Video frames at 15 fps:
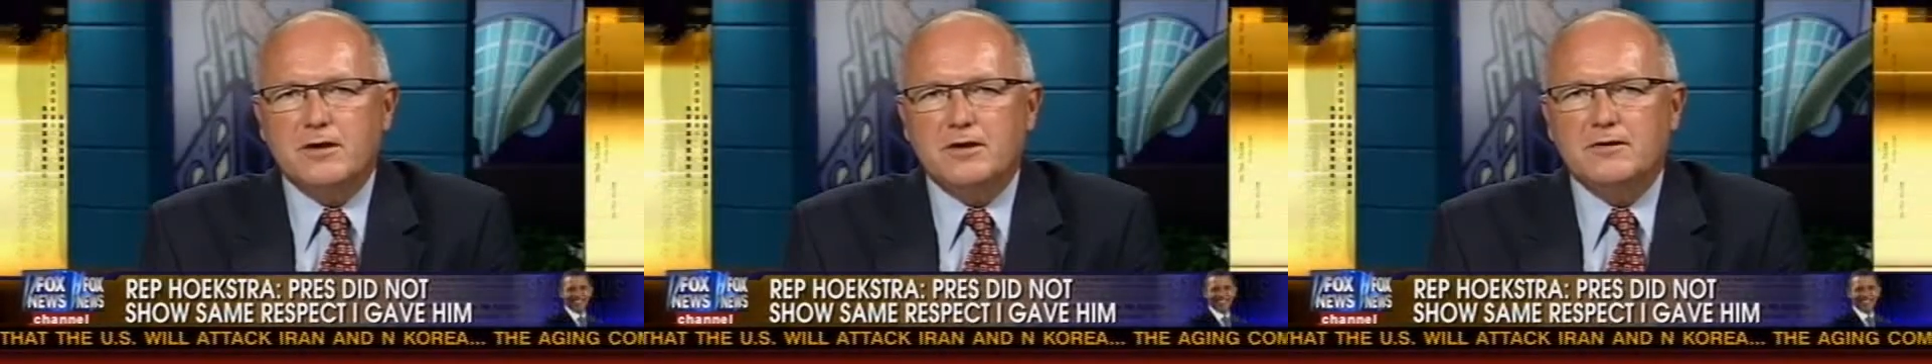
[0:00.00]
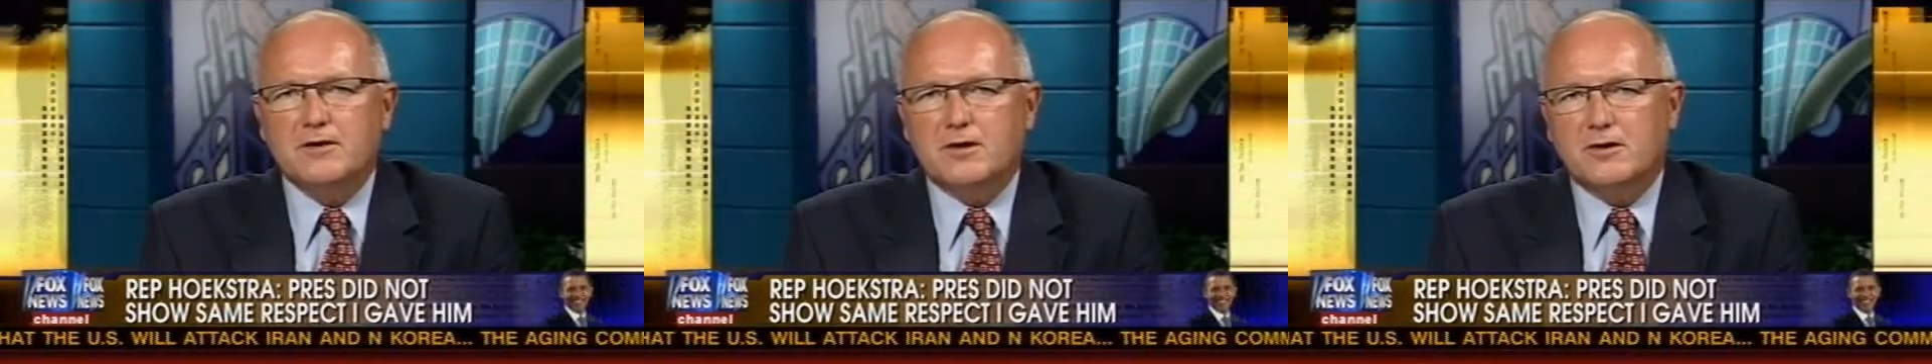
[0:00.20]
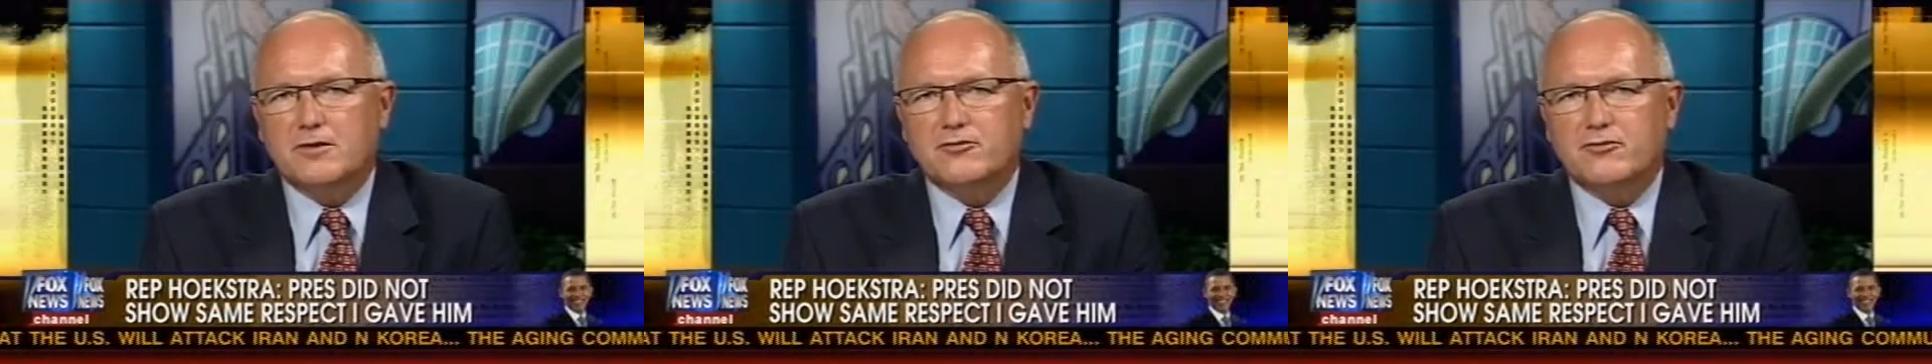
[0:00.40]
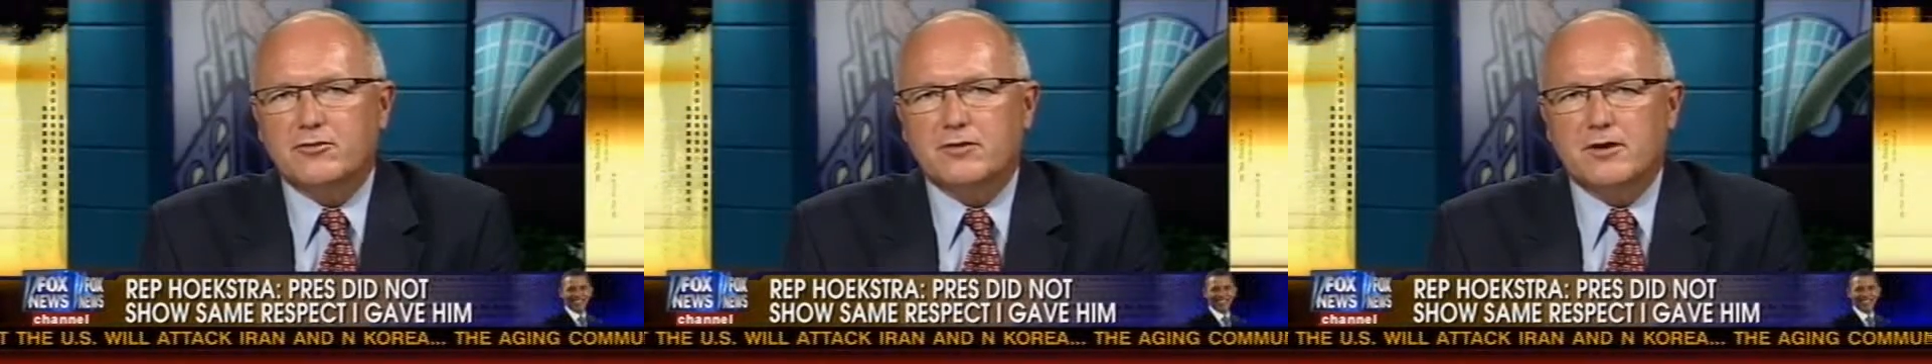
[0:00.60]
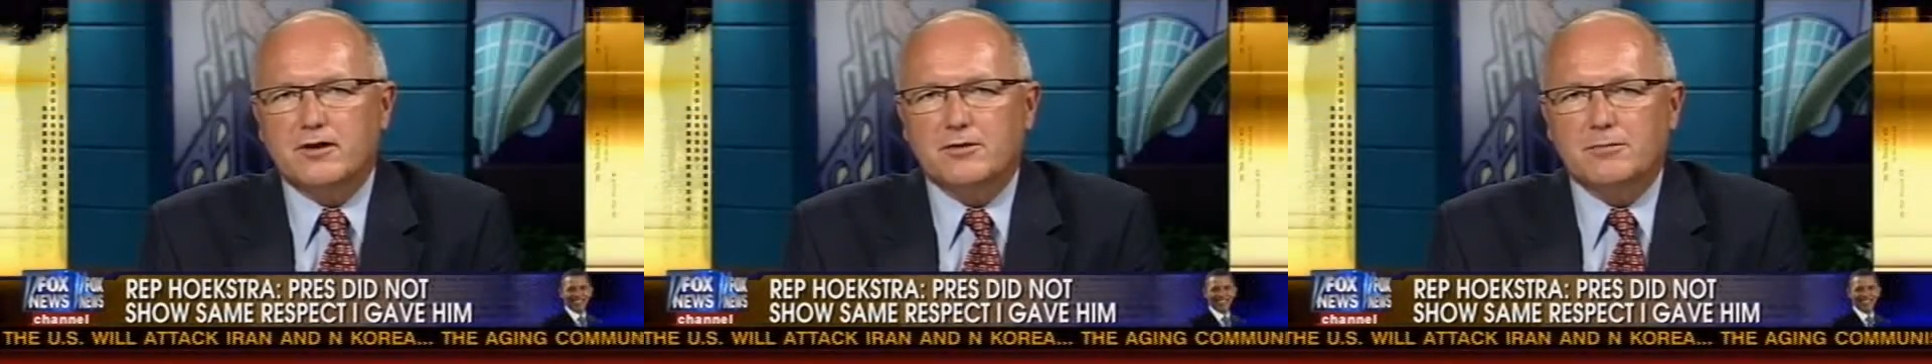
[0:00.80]
leading the
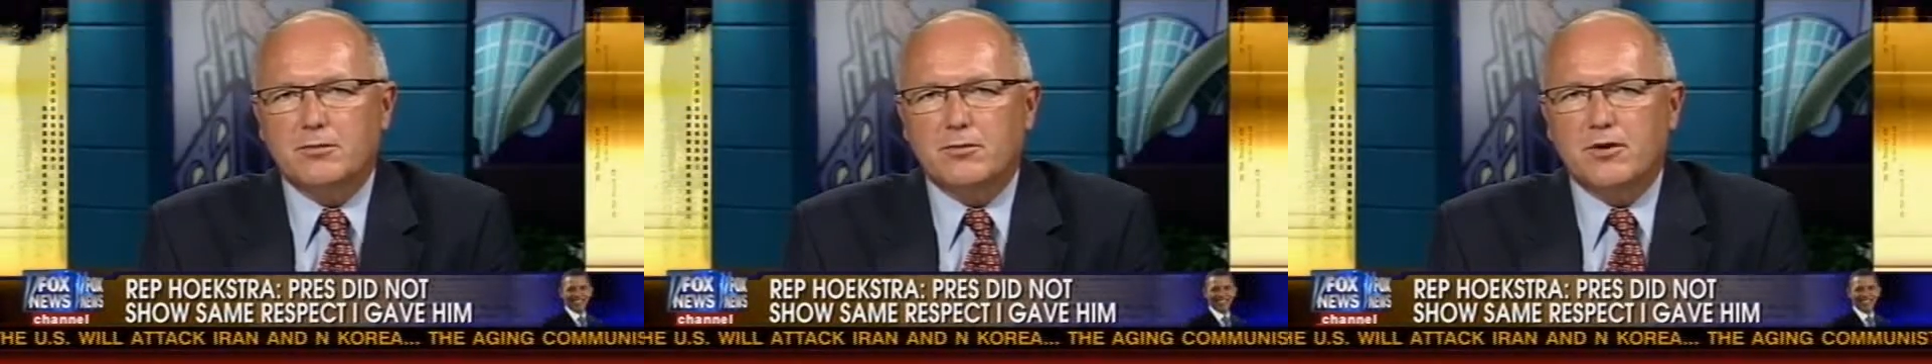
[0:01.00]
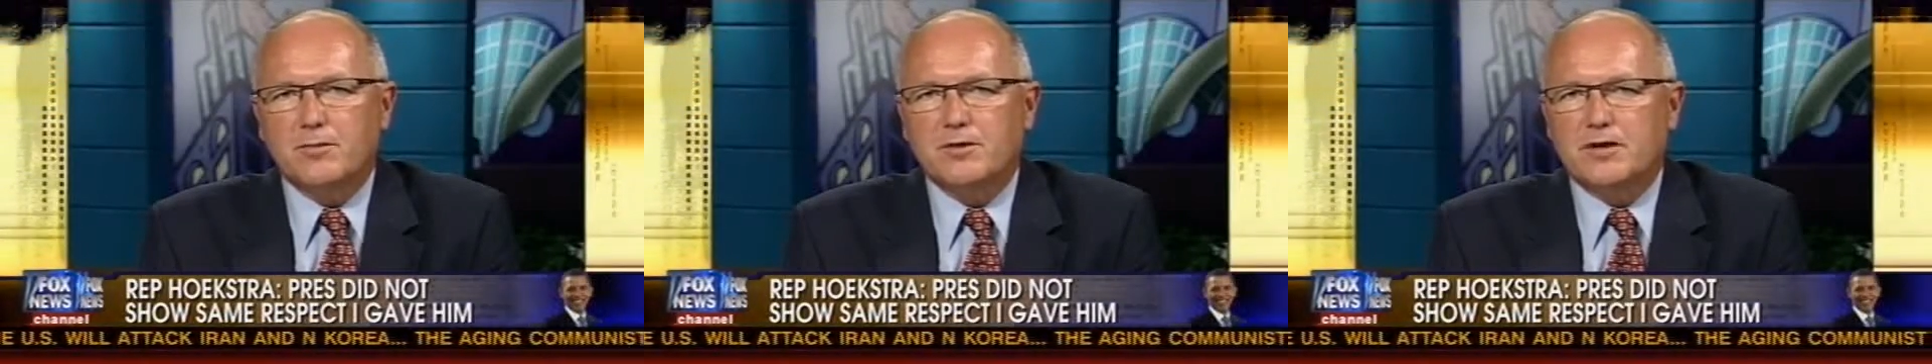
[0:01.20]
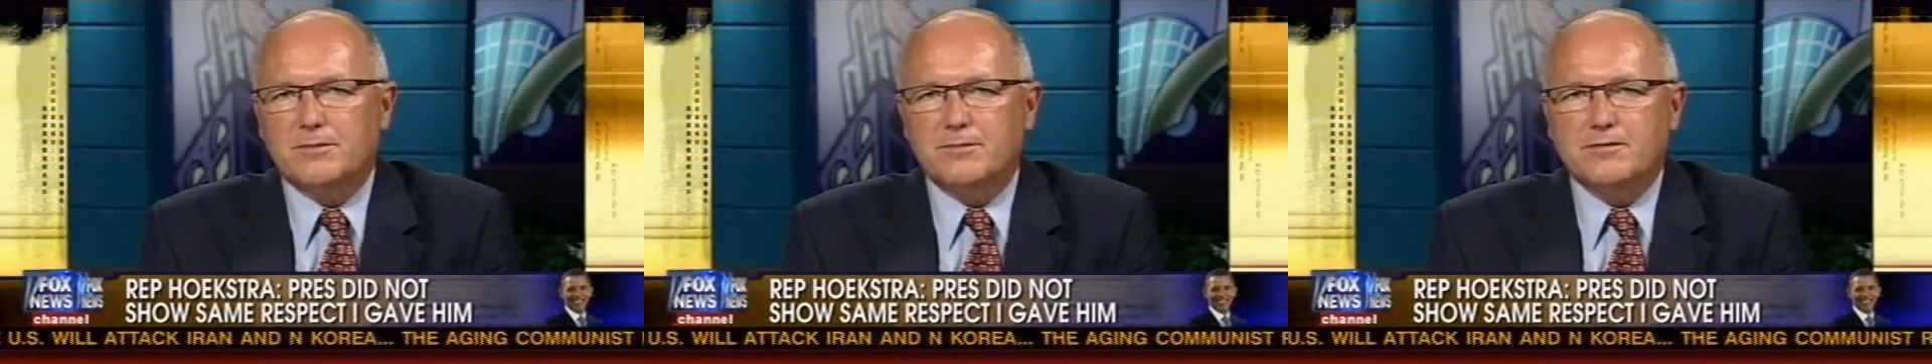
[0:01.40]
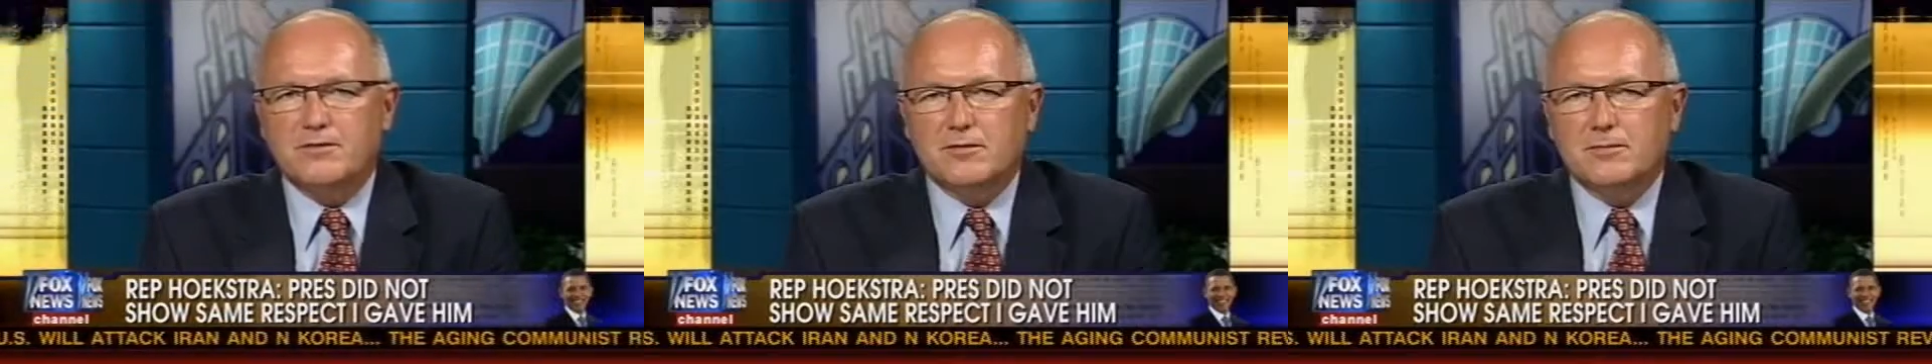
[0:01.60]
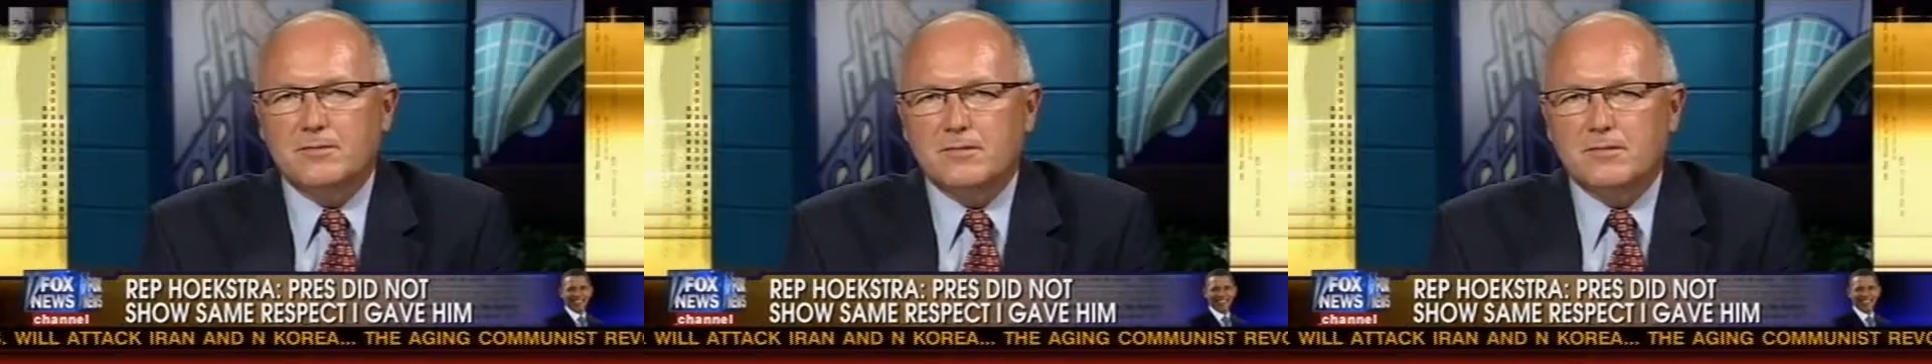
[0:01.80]
country in unemployment up in